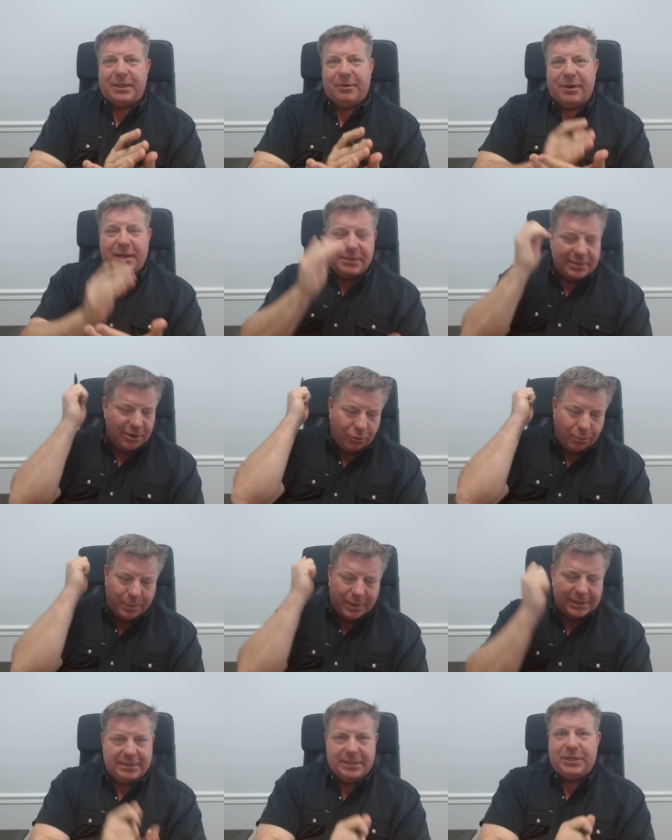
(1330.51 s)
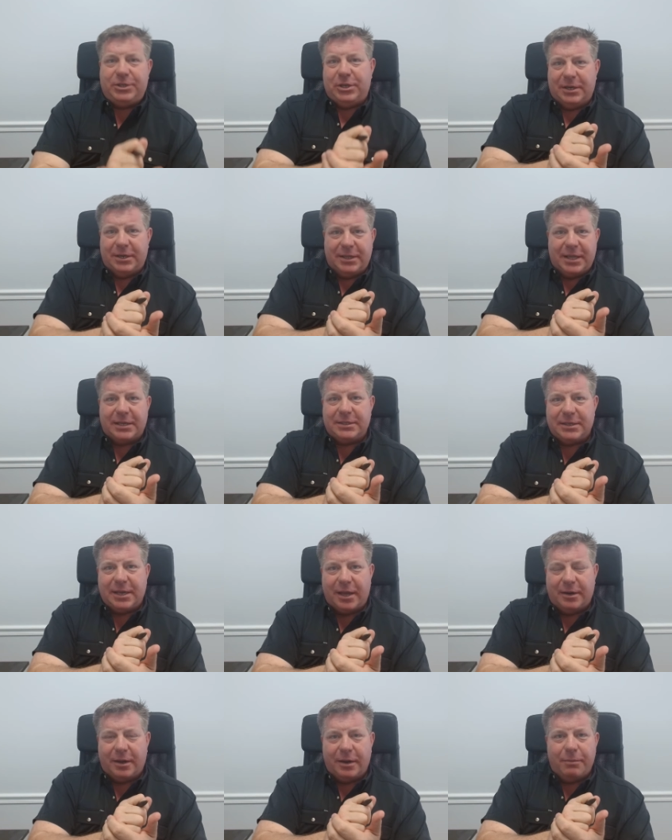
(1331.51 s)
There is no position that's
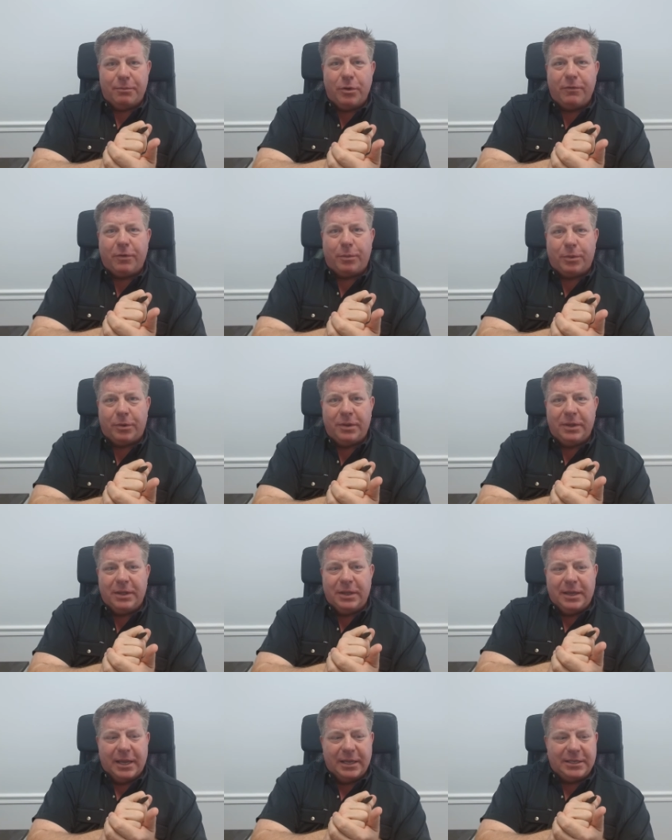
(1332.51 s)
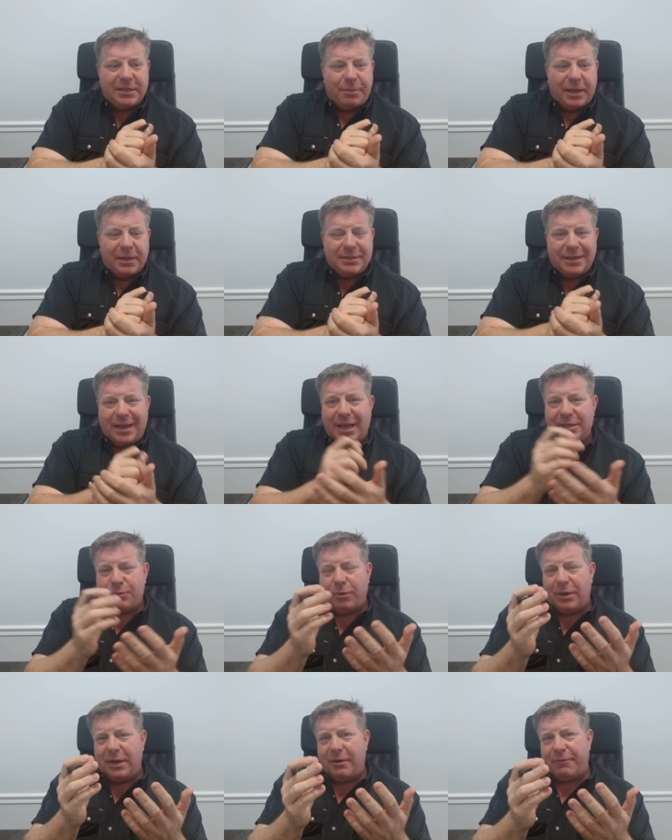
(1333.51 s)
not unmovable. It depends on guys.
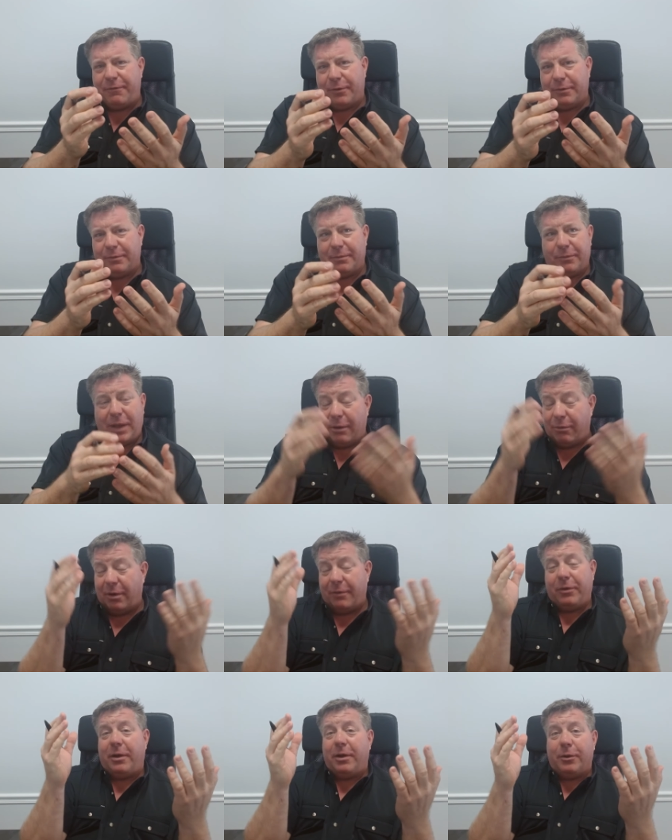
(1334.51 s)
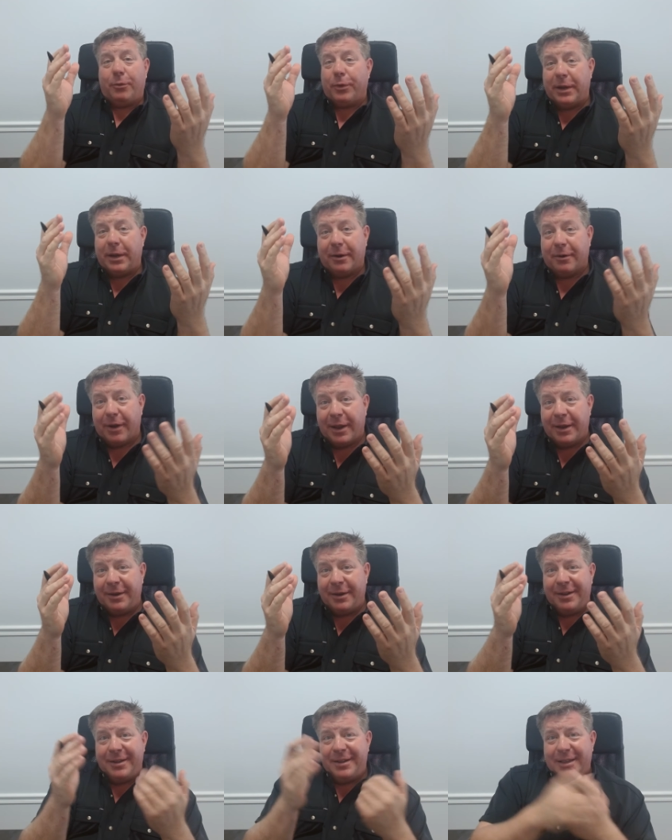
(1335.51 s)
We're here for however long we're here, right?
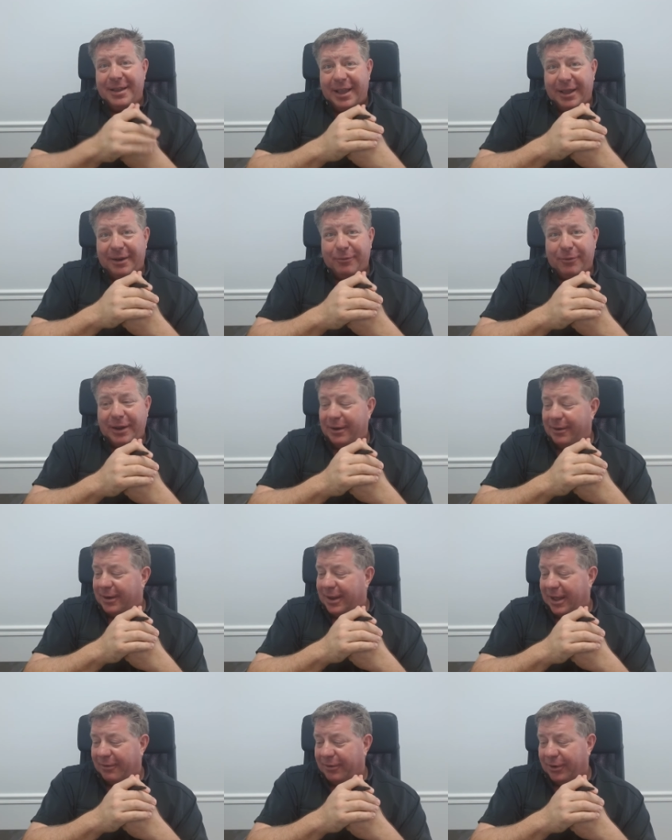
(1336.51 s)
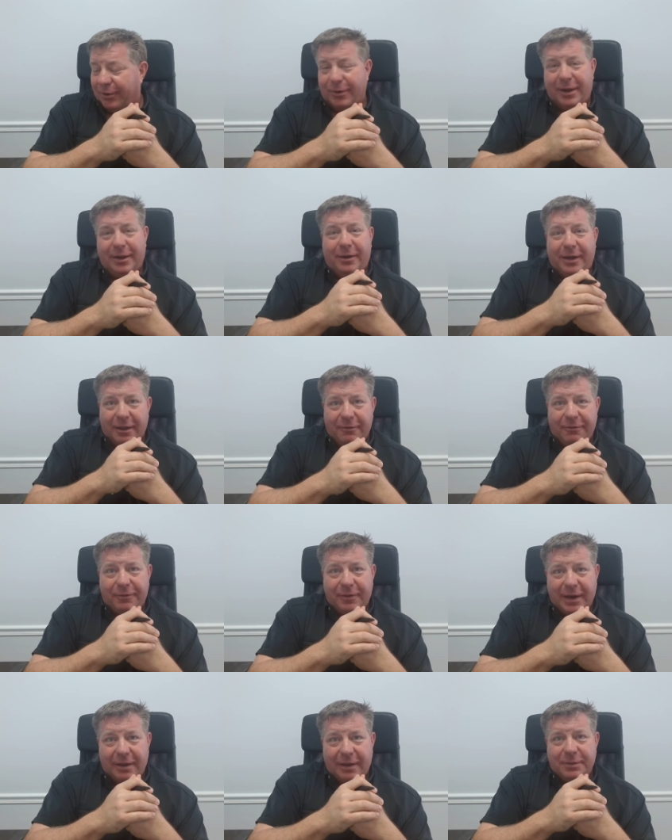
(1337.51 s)
And we're here to have a great life
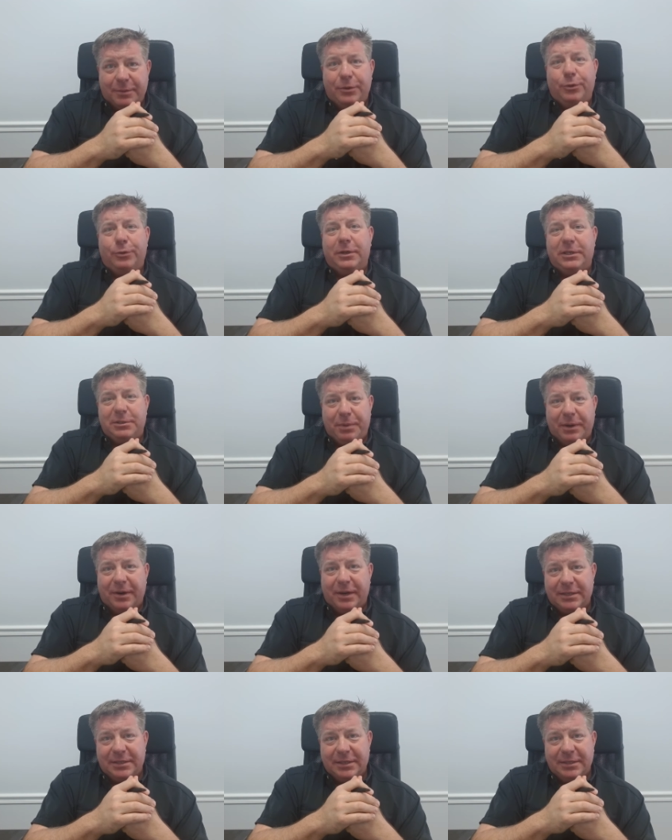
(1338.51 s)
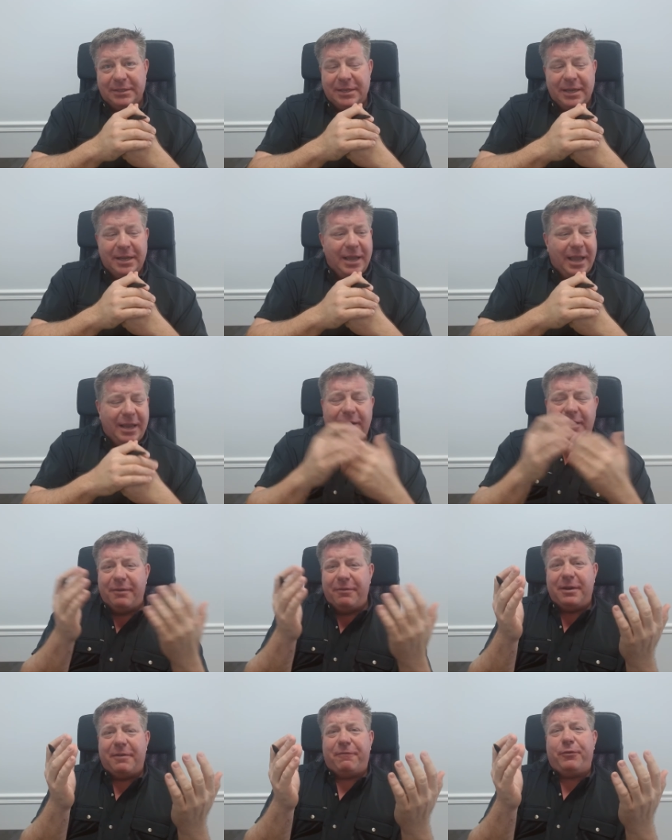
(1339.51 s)
and have some cool experiences and
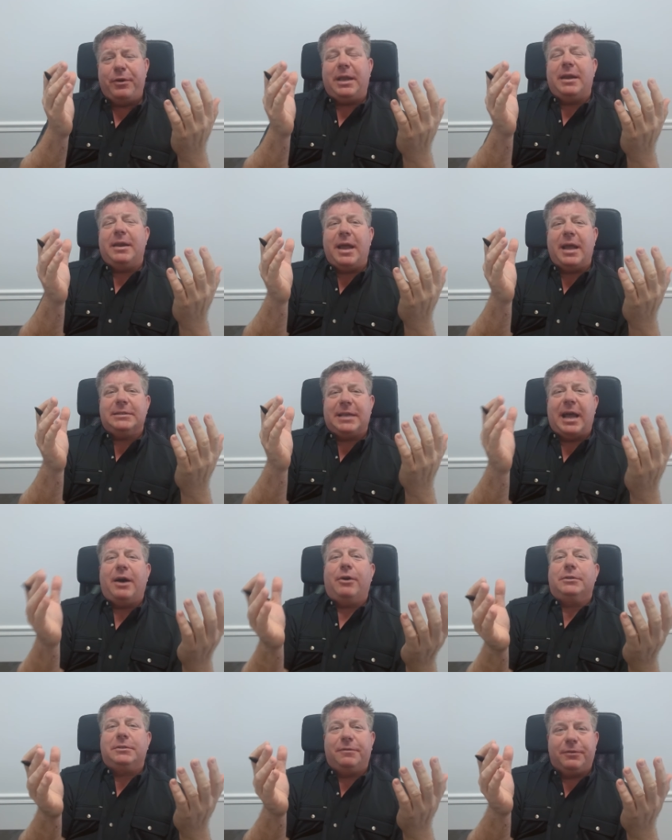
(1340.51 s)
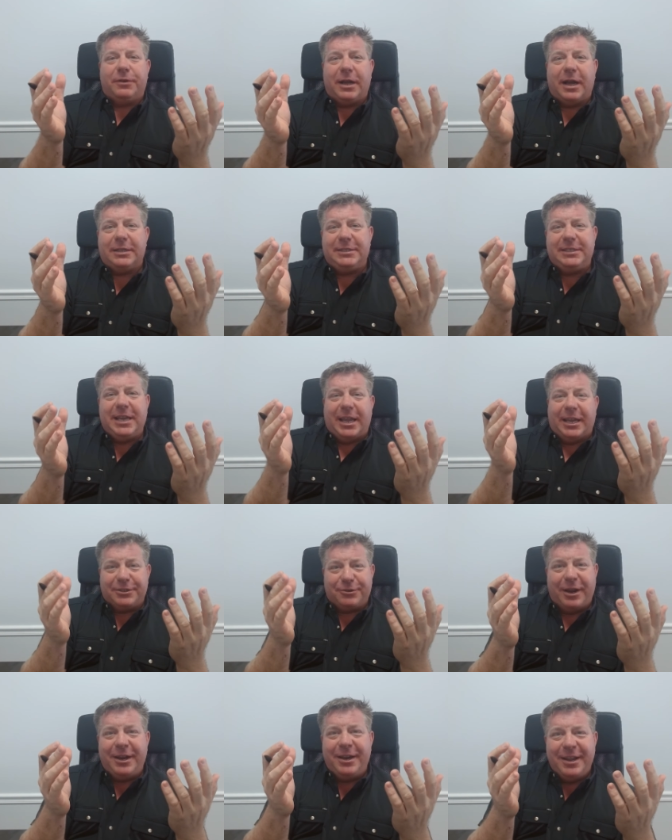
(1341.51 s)
live in a freaking nice house, for God's
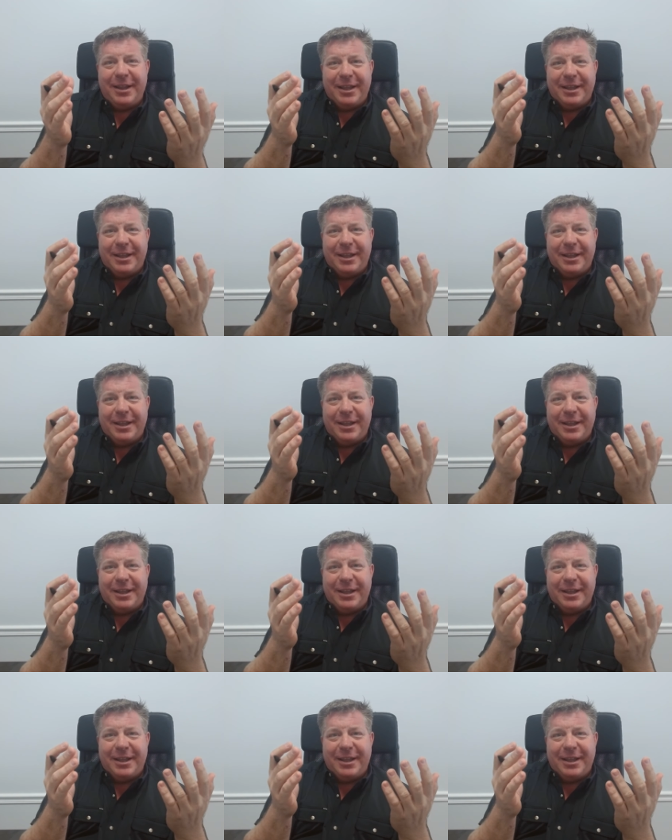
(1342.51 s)
sakes, right?